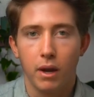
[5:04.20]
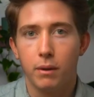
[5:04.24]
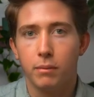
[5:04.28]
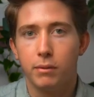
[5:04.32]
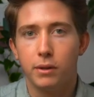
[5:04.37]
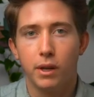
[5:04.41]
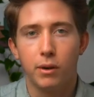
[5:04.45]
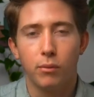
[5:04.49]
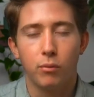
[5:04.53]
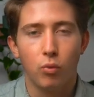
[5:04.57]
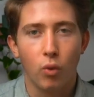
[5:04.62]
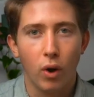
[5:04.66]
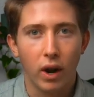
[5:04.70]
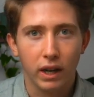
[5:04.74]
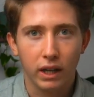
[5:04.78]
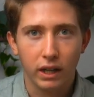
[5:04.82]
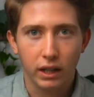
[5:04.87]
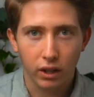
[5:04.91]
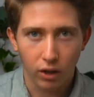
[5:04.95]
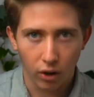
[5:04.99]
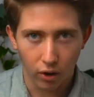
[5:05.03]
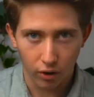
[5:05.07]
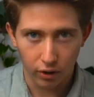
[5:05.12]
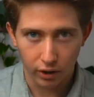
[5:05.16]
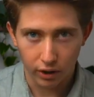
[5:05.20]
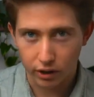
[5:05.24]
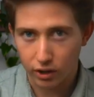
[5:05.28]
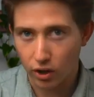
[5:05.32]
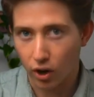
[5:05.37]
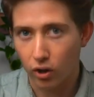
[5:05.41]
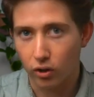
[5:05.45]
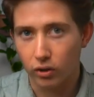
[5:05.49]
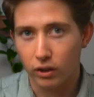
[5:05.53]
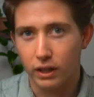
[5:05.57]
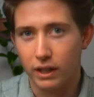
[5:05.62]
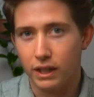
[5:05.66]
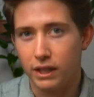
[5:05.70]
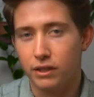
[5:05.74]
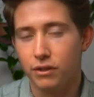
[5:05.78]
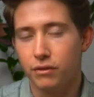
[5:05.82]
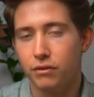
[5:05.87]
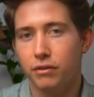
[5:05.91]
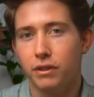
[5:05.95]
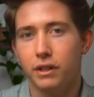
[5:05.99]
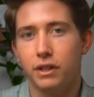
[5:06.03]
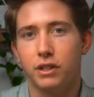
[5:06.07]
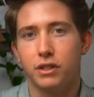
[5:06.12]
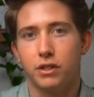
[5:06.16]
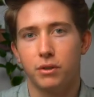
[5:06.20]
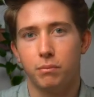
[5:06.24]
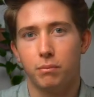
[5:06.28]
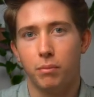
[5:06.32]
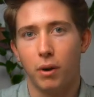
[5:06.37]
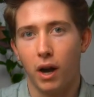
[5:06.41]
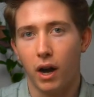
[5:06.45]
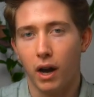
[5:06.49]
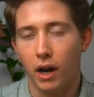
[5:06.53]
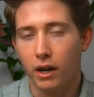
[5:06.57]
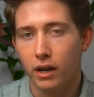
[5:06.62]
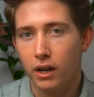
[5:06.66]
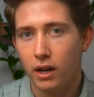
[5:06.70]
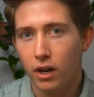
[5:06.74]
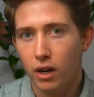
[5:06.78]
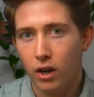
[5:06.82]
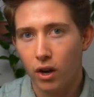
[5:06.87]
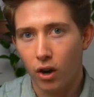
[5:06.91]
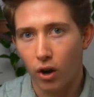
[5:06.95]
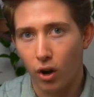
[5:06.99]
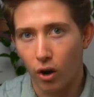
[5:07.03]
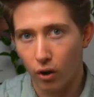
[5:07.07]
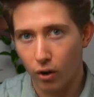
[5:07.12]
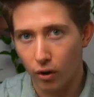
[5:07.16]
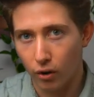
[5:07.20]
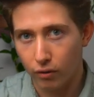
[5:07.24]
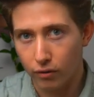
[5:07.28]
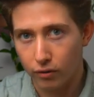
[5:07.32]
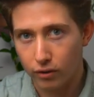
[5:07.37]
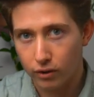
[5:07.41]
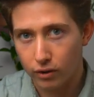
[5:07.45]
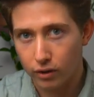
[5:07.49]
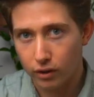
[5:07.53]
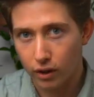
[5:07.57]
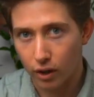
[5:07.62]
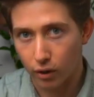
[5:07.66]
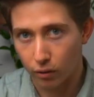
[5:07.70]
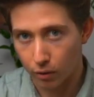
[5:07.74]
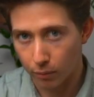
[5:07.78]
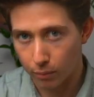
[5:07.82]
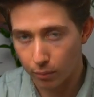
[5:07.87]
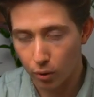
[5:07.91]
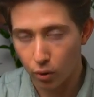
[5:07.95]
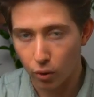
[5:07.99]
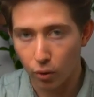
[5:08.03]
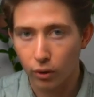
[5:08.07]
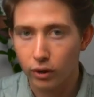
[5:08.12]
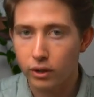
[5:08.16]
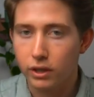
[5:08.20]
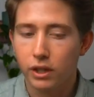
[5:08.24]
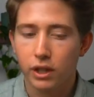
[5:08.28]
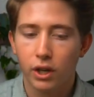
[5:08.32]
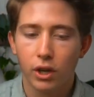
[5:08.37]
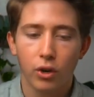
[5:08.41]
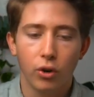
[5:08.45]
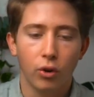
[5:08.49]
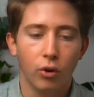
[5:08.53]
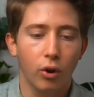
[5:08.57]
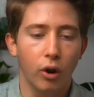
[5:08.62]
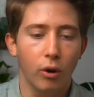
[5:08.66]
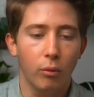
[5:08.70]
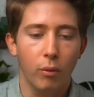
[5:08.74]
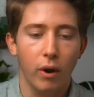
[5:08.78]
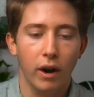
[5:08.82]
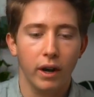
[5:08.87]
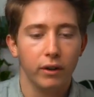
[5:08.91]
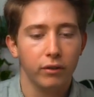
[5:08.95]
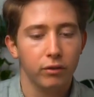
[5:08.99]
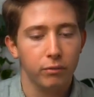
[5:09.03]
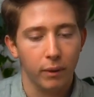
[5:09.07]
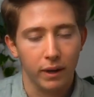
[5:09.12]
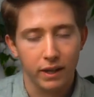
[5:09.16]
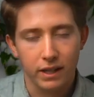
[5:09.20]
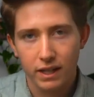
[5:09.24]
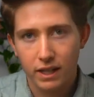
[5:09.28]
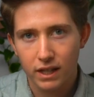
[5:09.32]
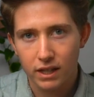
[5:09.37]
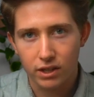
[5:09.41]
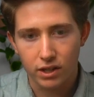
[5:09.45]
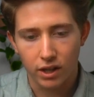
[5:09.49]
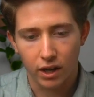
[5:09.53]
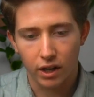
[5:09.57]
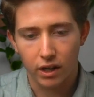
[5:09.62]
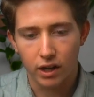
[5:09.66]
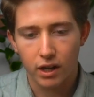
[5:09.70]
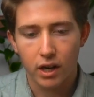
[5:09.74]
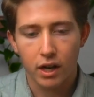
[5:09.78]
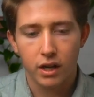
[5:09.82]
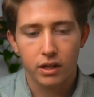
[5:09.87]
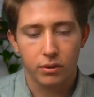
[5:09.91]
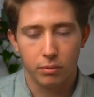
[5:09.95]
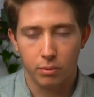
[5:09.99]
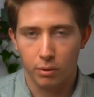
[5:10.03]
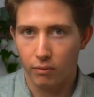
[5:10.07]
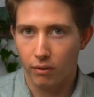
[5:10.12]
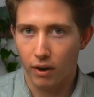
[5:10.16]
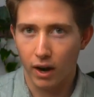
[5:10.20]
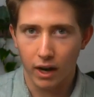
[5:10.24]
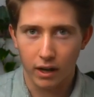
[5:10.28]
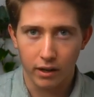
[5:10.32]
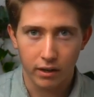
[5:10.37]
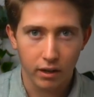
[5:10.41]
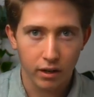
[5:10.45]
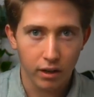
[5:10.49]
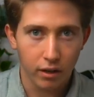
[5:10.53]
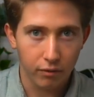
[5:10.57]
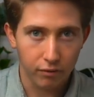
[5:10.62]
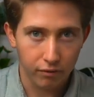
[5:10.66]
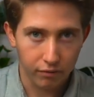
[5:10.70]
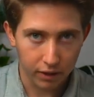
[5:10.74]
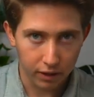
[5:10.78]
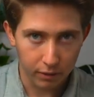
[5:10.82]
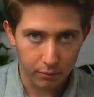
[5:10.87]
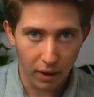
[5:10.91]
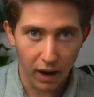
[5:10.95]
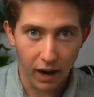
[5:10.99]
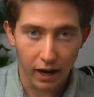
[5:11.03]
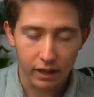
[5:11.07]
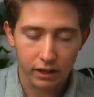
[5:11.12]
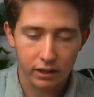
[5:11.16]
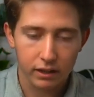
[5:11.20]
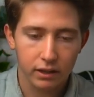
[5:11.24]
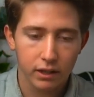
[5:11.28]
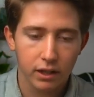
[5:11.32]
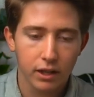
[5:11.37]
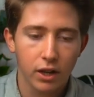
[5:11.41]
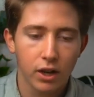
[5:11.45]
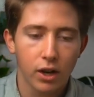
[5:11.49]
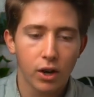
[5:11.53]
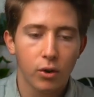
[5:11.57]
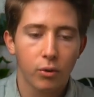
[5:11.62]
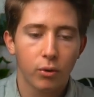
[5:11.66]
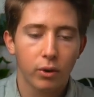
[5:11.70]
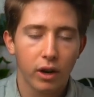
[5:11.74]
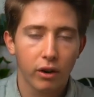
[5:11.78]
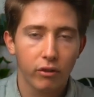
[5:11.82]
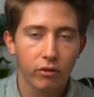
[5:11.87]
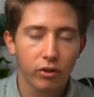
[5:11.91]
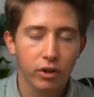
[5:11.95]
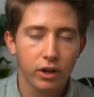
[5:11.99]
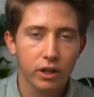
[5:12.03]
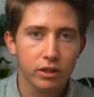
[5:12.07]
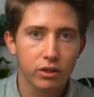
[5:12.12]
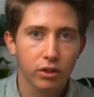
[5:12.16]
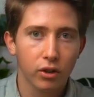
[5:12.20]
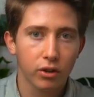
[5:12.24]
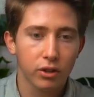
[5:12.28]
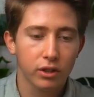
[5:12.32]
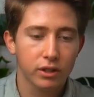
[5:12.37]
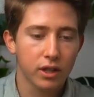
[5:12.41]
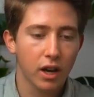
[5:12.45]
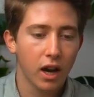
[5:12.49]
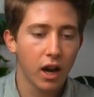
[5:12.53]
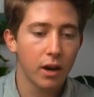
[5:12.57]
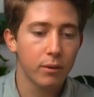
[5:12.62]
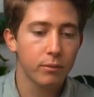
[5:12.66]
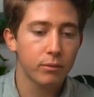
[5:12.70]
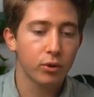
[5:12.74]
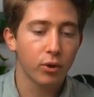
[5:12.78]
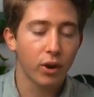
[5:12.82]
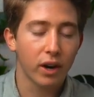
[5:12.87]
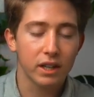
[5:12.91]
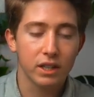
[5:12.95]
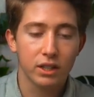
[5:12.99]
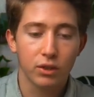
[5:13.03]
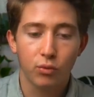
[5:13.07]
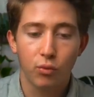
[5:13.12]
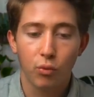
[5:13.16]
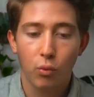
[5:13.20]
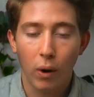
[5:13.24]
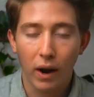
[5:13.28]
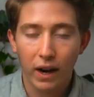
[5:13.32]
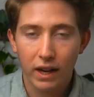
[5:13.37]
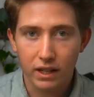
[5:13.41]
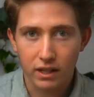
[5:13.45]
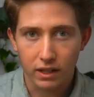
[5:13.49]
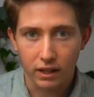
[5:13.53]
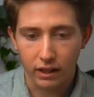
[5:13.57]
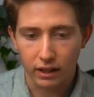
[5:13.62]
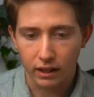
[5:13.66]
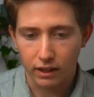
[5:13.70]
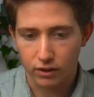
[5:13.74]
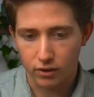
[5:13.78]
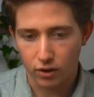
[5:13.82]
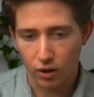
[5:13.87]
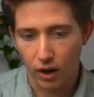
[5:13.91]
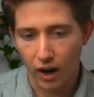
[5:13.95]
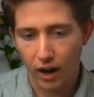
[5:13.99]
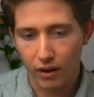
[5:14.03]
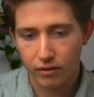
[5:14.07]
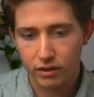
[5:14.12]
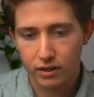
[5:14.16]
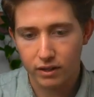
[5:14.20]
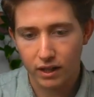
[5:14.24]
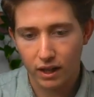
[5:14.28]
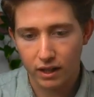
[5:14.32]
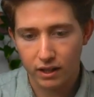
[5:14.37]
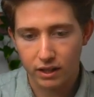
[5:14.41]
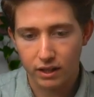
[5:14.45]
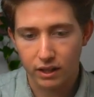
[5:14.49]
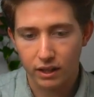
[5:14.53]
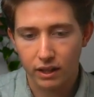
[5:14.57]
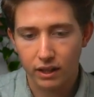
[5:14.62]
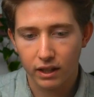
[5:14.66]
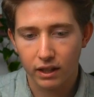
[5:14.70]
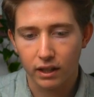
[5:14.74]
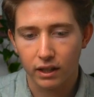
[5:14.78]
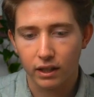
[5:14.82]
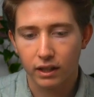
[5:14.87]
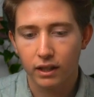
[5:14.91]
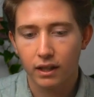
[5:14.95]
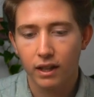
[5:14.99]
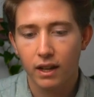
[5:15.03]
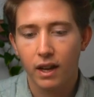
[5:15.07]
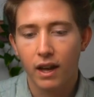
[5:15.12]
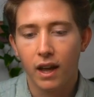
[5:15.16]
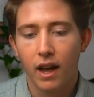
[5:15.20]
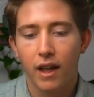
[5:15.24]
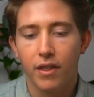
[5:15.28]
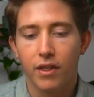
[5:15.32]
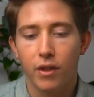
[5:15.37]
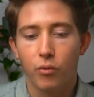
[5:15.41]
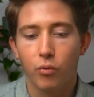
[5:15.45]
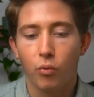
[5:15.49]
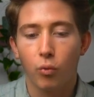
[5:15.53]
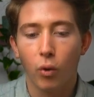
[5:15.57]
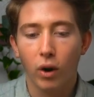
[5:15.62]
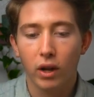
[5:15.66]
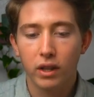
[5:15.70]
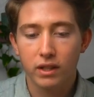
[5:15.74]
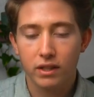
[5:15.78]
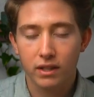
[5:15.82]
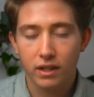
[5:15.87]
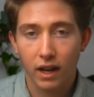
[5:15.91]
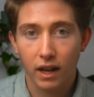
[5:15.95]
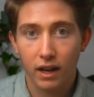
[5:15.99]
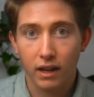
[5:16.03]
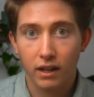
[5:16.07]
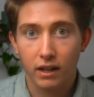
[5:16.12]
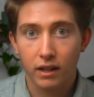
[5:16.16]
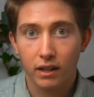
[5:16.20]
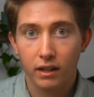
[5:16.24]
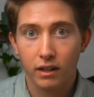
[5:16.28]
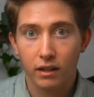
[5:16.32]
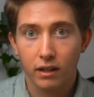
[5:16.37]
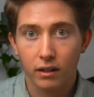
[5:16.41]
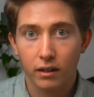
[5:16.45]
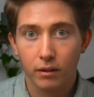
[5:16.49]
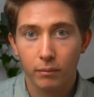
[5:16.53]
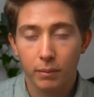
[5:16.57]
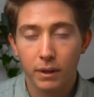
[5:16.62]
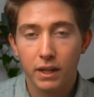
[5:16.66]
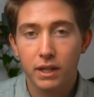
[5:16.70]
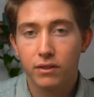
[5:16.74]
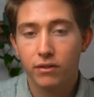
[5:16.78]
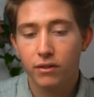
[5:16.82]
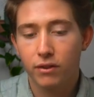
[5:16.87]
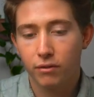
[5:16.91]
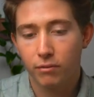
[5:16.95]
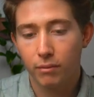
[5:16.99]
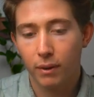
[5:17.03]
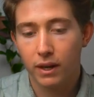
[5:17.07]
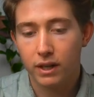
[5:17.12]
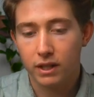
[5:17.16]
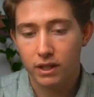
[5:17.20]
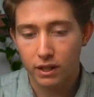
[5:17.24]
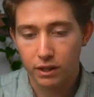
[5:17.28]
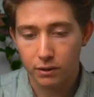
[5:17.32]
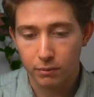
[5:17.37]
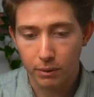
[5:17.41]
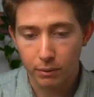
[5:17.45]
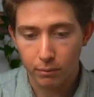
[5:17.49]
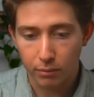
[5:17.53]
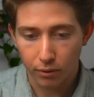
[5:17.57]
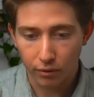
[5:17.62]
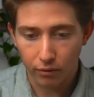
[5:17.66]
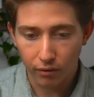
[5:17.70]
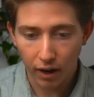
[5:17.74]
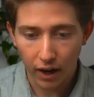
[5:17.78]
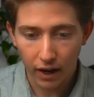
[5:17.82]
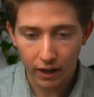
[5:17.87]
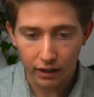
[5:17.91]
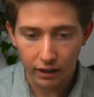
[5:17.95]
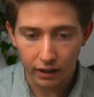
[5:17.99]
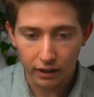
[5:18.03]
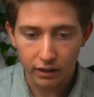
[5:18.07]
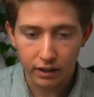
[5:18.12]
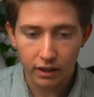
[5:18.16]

I'm waiting on a colleague to finish a part of a report, or I'm waiting for my teacher to provide feedback. Whatever it is, a lot of the time you're actually waiting, and so I'll have a section here, and then once that piece of information has been provided,